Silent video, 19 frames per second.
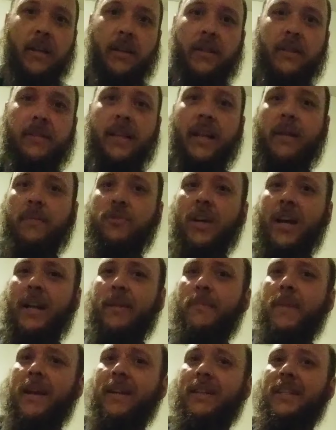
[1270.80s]
Said I'm
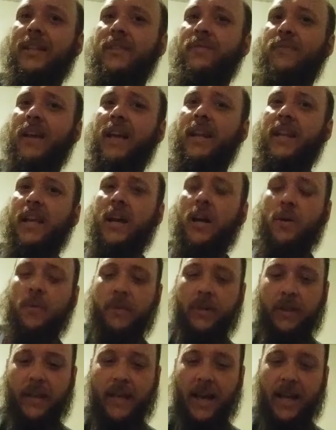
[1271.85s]
trying to make this video
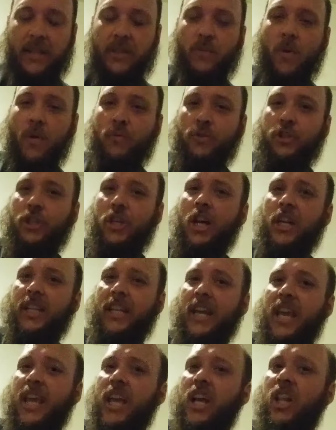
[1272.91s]
and you guys won't shut
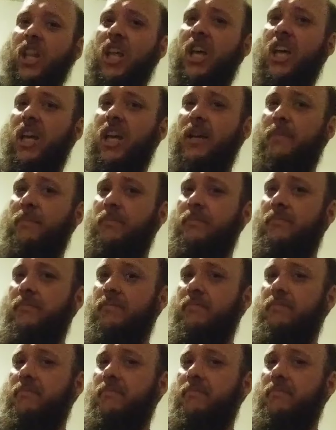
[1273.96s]
the hell up.